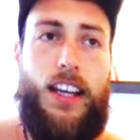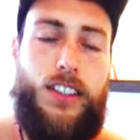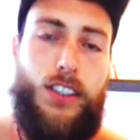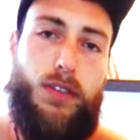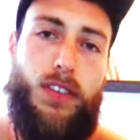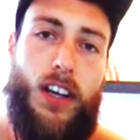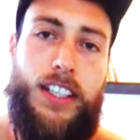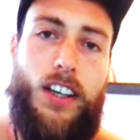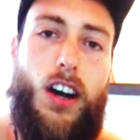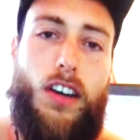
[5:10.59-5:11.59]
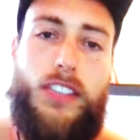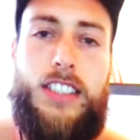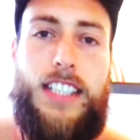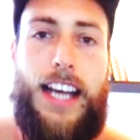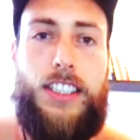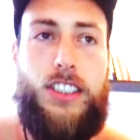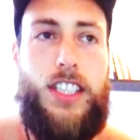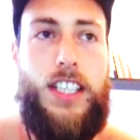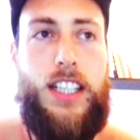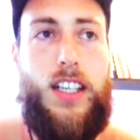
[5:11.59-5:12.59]
You'll find it often attached to
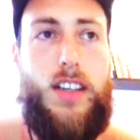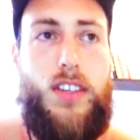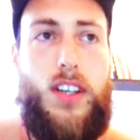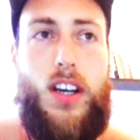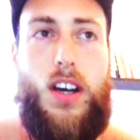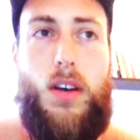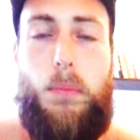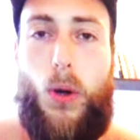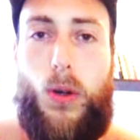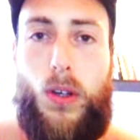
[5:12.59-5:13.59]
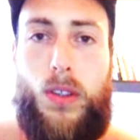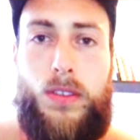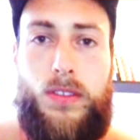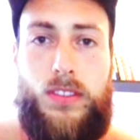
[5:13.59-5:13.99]
the end of poco.